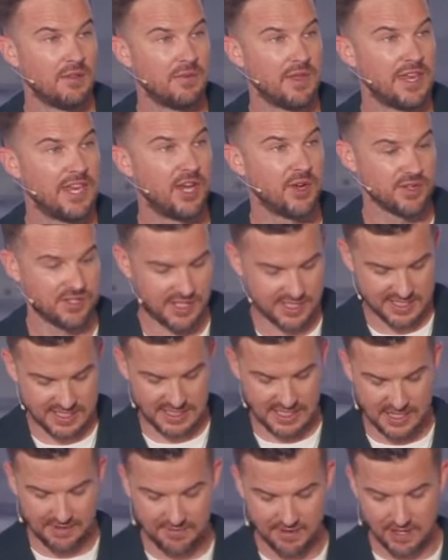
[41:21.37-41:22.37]
That here's this
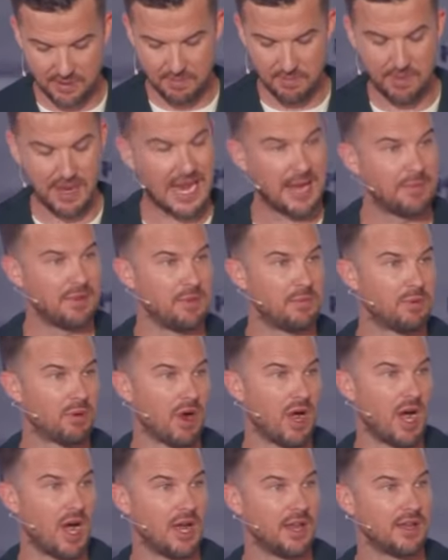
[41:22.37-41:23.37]
living baby
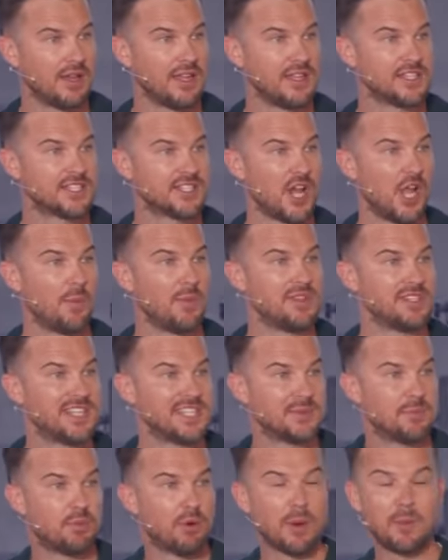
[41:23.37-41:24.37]
brought, and Solomon
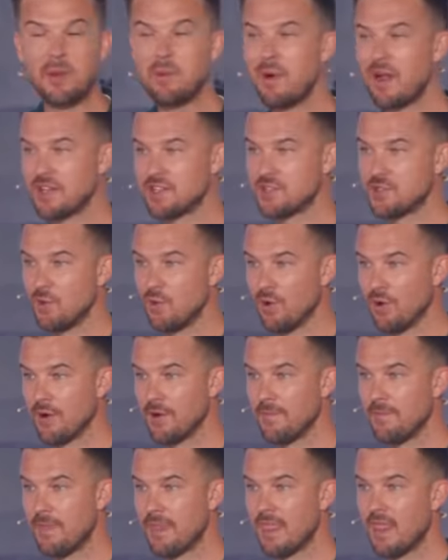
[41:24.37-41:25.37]
says, bring me my
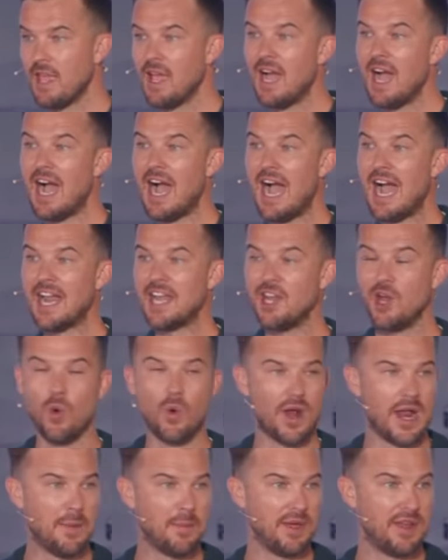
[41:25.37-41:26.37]
sword. I know
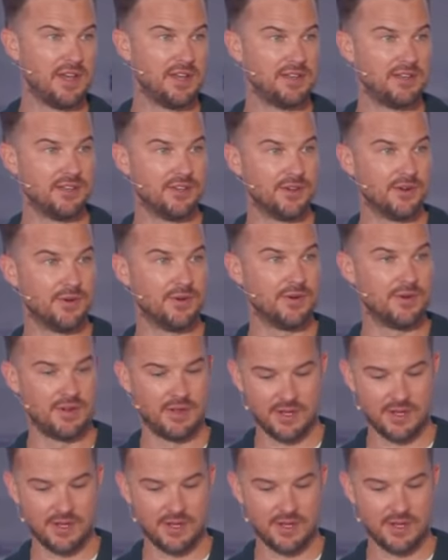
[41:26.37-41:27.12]
what I'm gonna do.